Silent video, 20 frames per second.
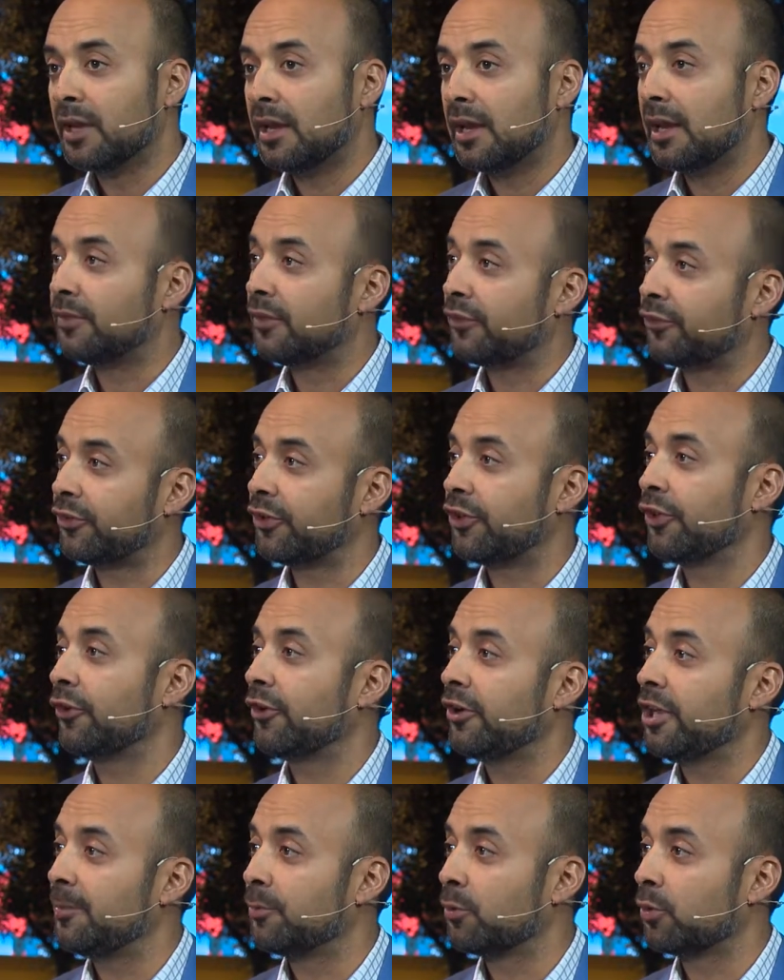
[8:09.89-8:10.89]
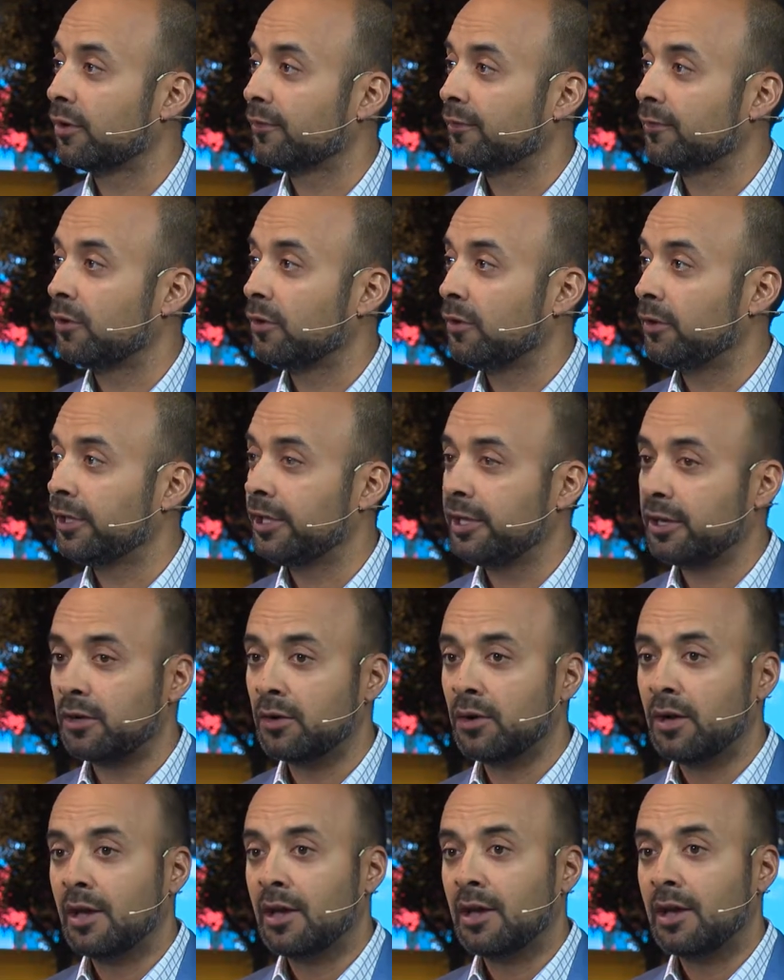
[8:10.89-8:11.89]
In the security
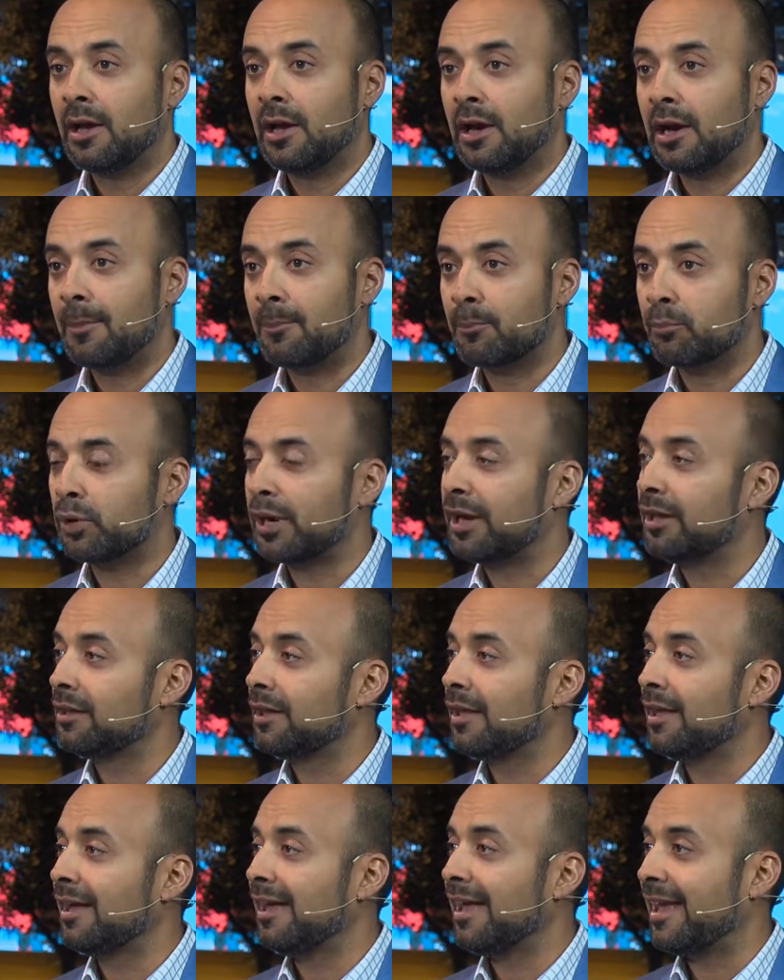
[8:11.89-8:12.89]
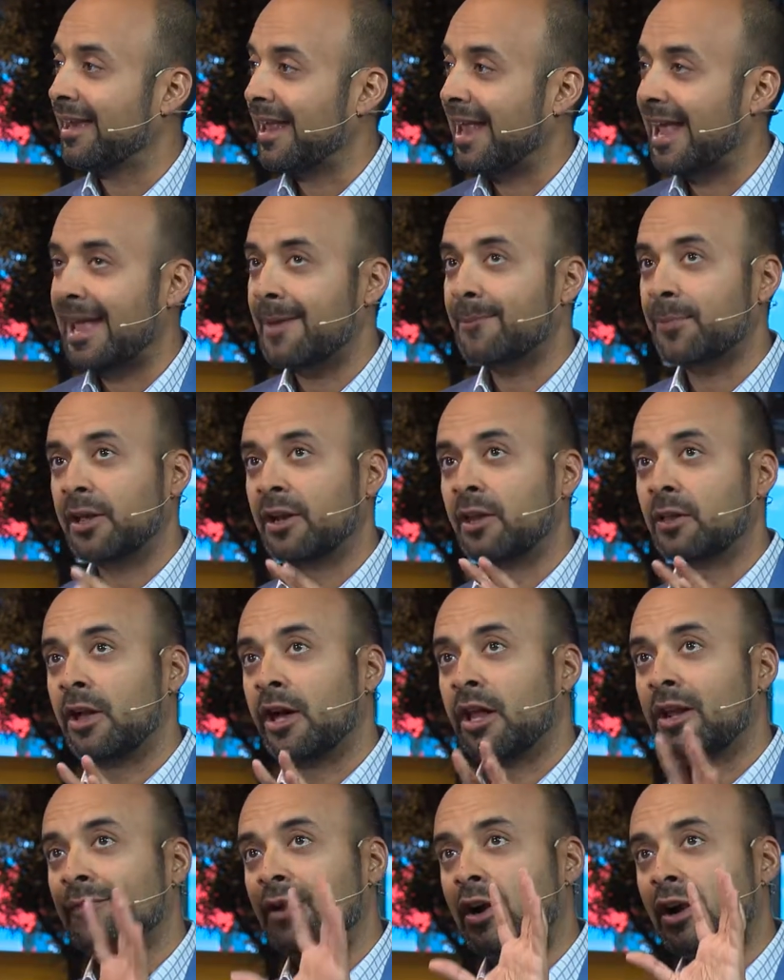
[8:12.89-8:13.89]
portfolio, Umbrella and AMP and a
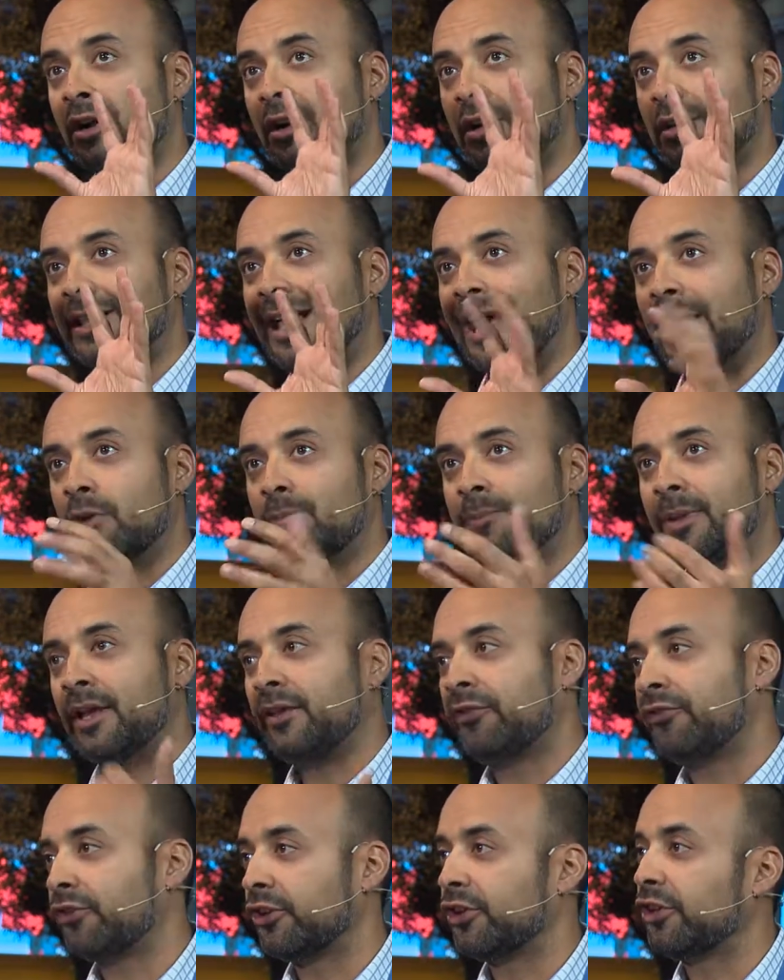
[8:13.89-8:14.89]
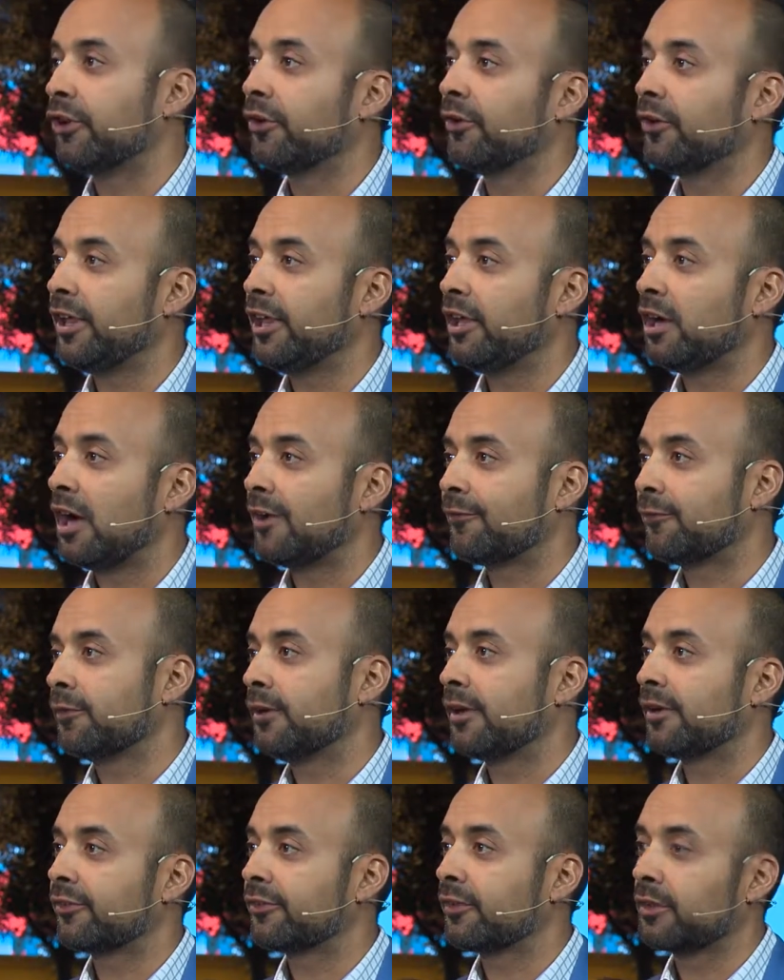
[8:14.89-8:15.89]
lot of our cloud-based security
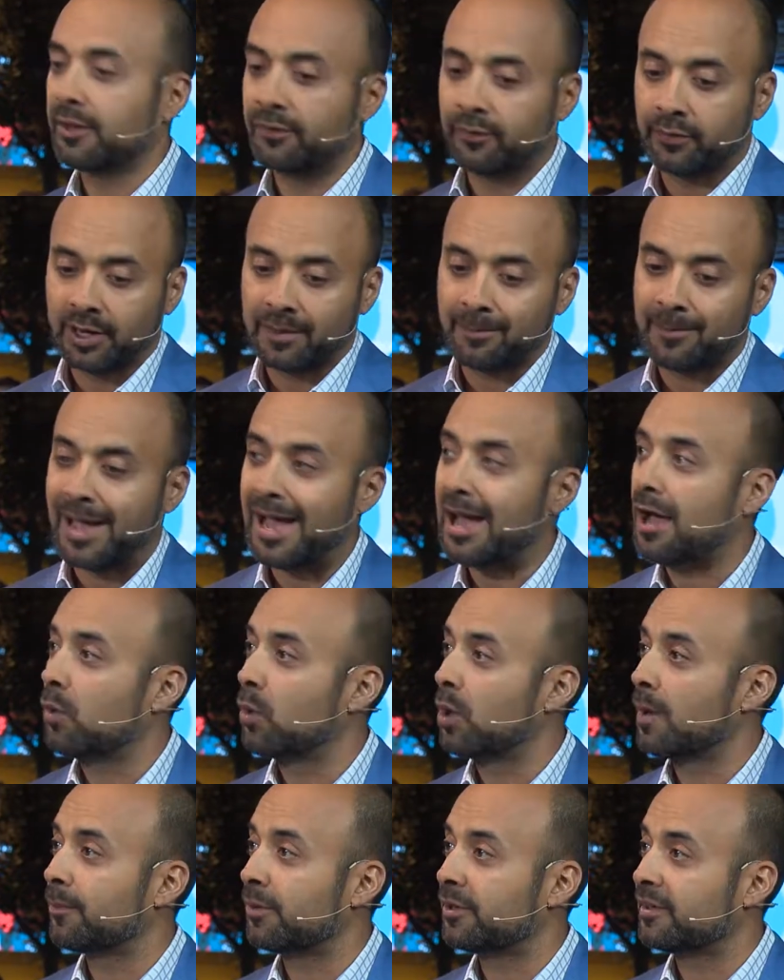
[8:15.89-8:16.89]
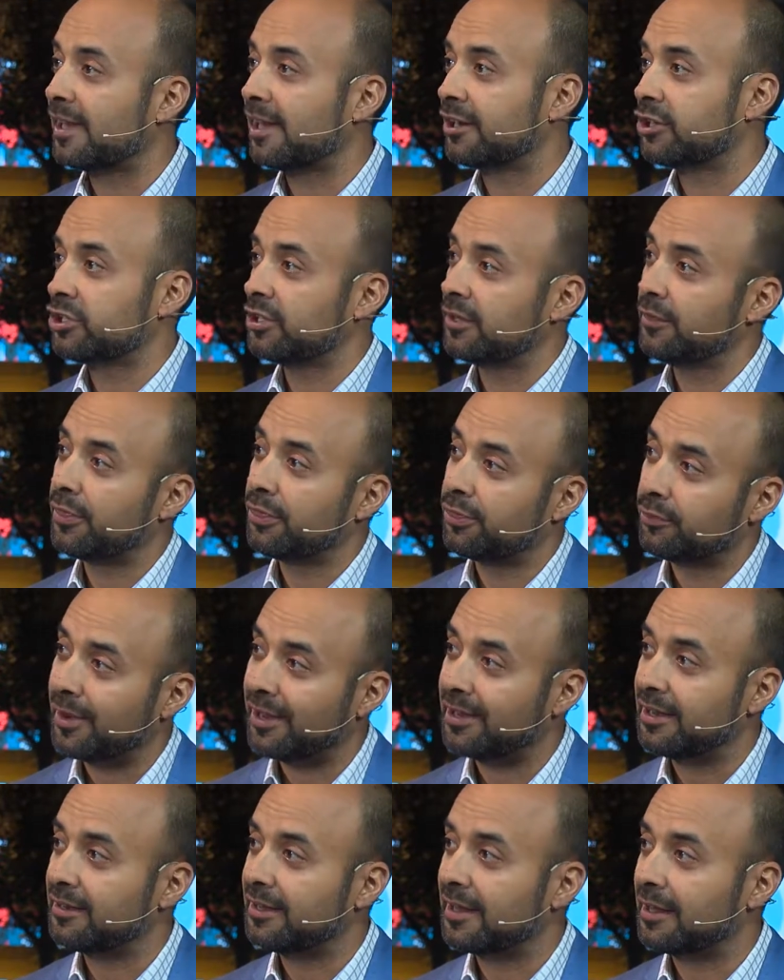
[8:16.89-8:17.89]
offerings delivering malware protection,
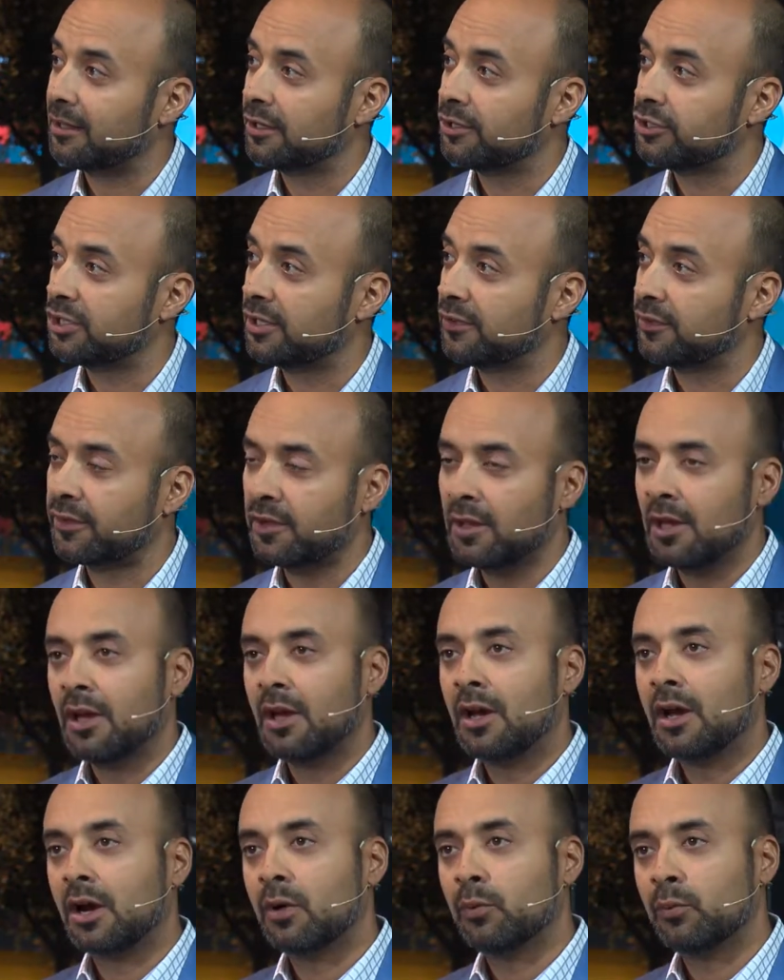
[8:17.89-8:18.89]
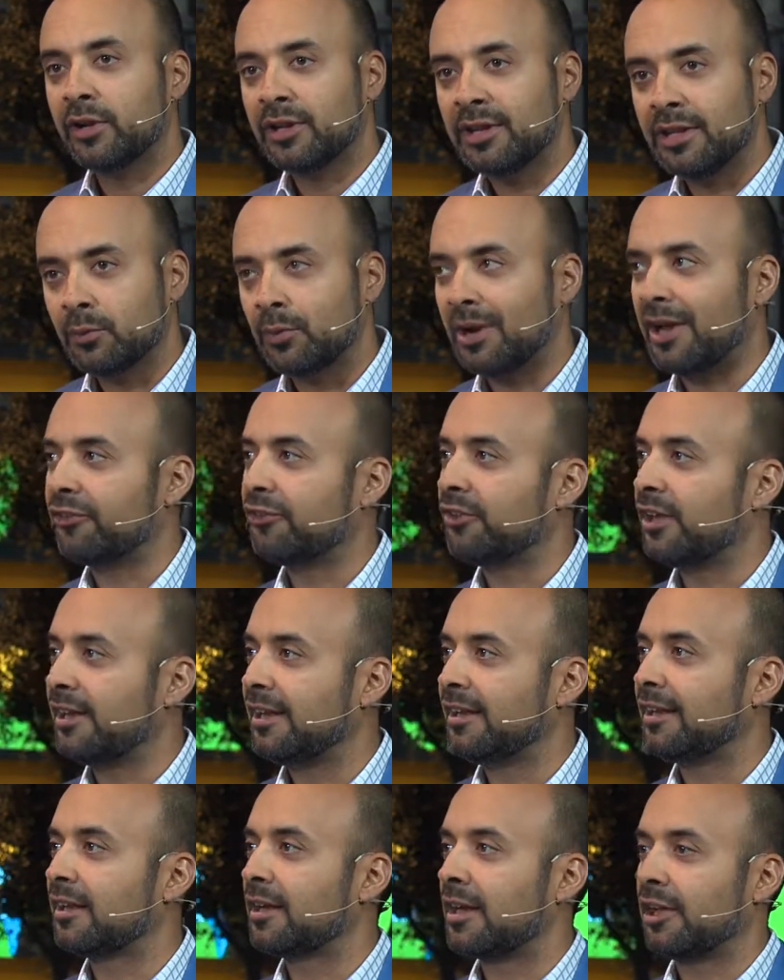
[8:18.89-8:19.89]
threat intelligence are really
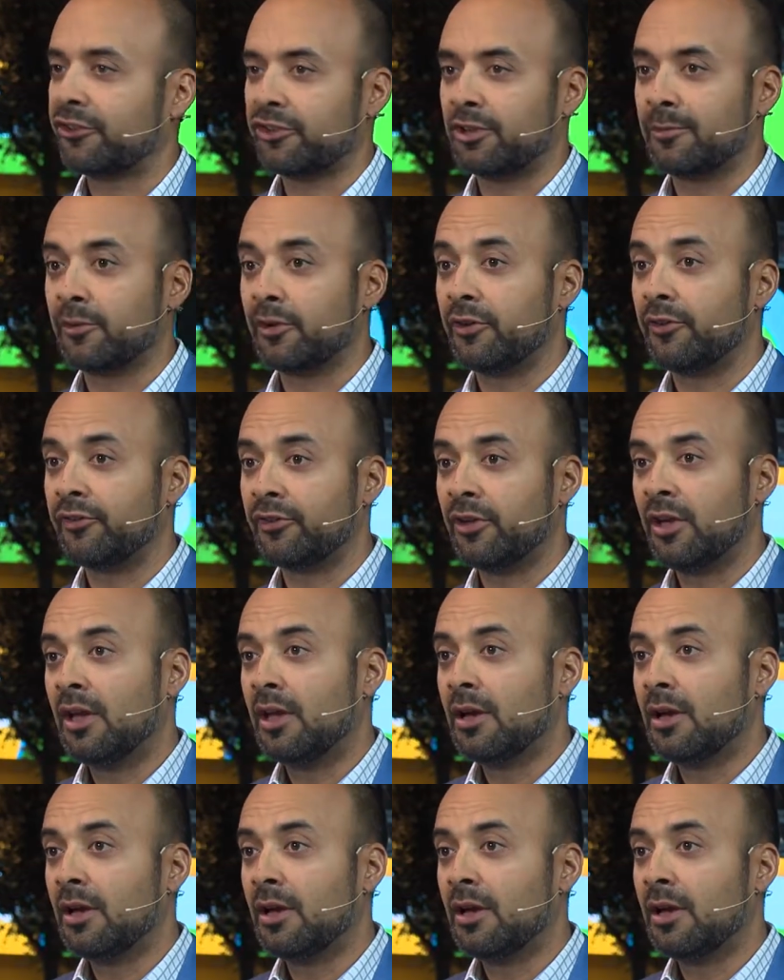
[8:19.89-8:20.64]
resonating to customers.